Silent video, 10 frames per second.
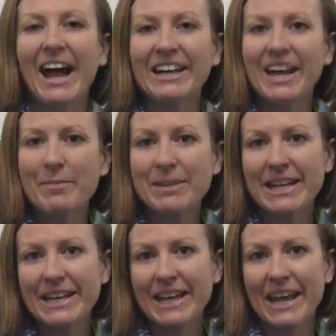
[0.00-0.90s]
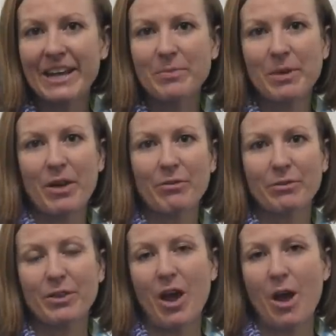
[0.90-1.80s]
I nominated Annabelle
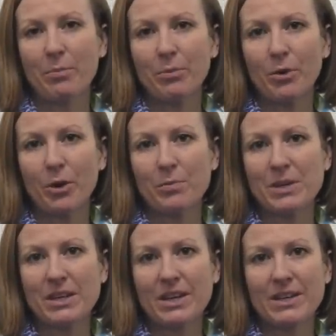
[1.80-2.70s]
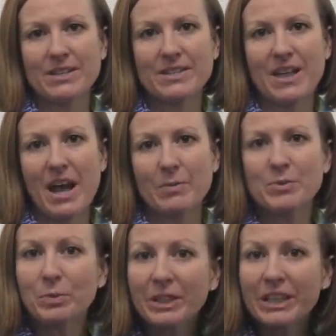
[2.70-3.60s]
for the Uproar because I
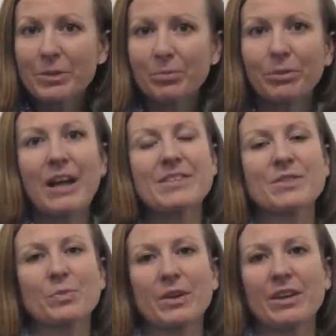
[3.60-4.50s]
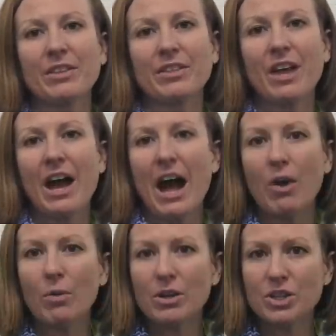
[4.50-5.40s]
was really impressed with
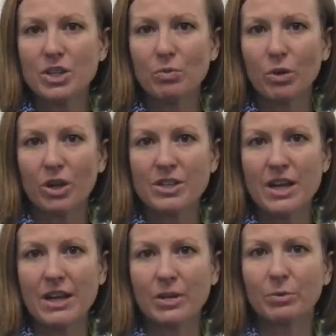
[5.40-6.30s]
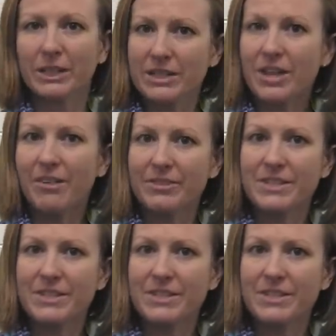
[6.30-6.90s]
how well she worked on a really tough